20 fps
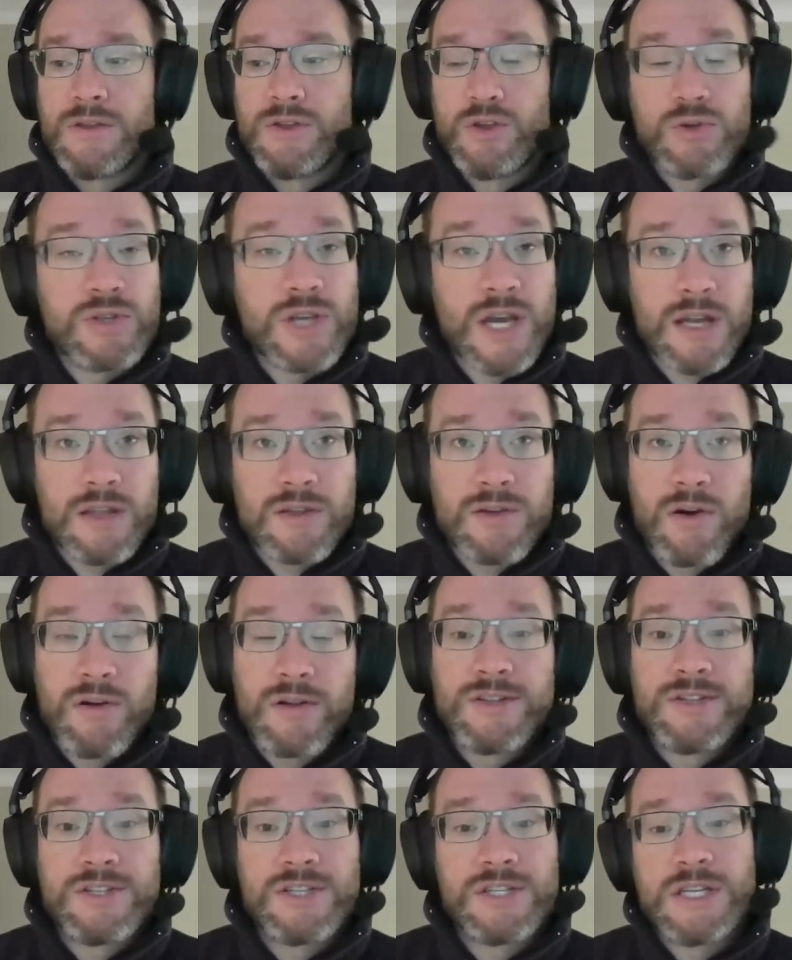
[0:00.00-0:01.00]
new
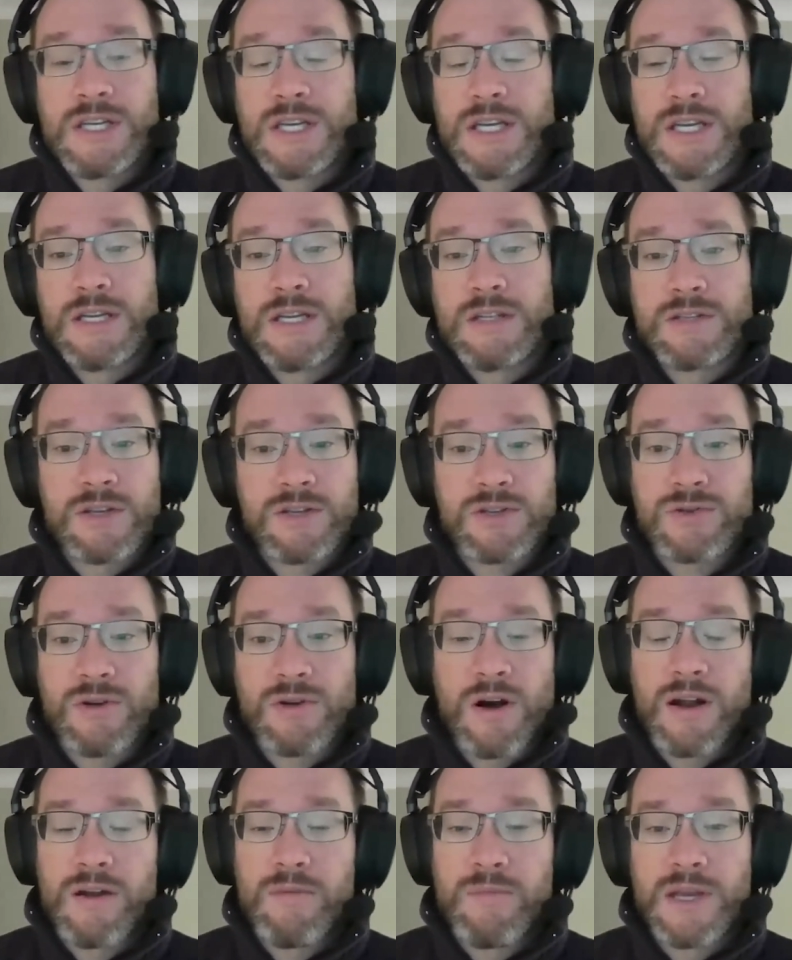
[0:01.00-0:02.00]
technology in
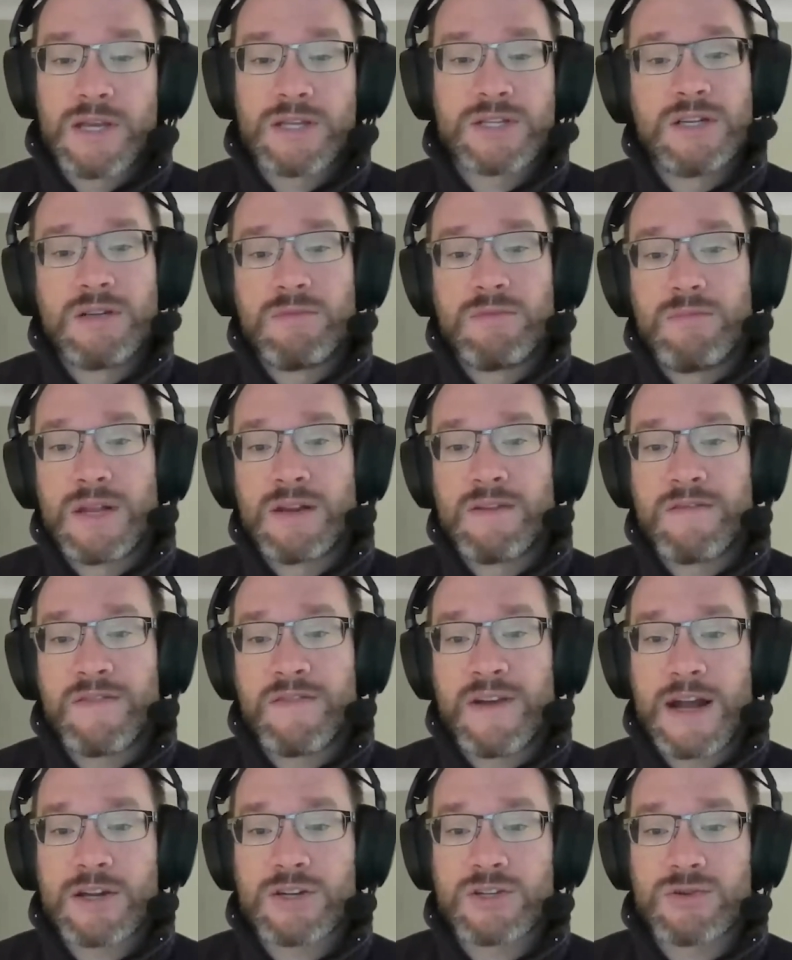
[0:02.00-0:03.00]
industrial automation and
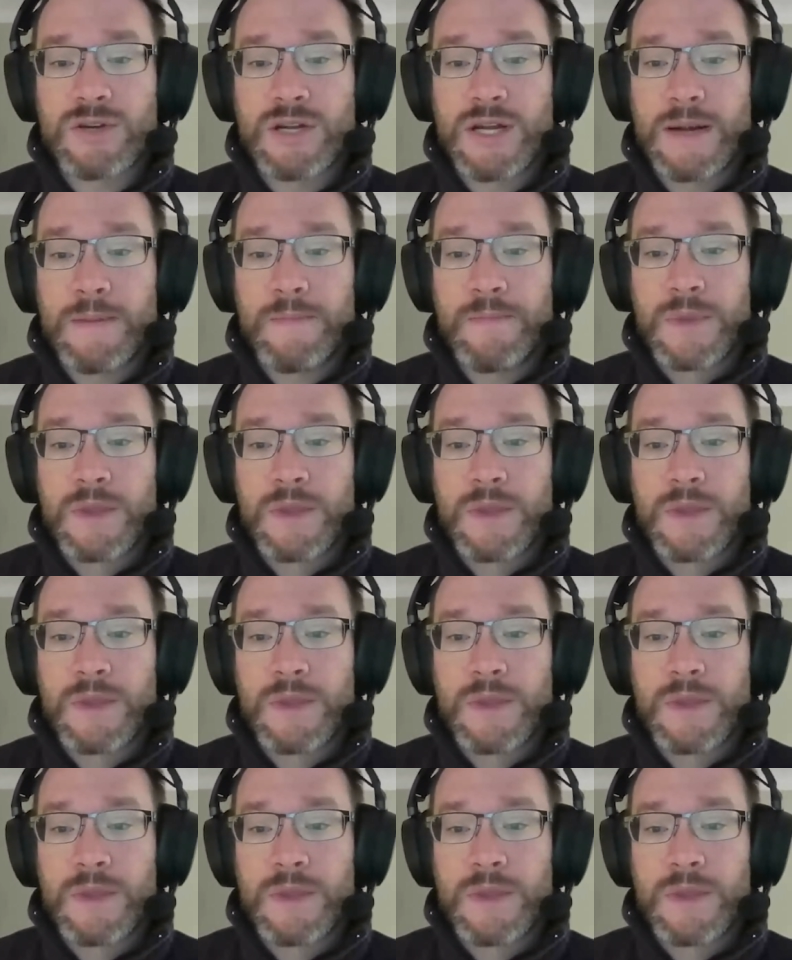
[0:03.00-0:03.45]
manufacturing.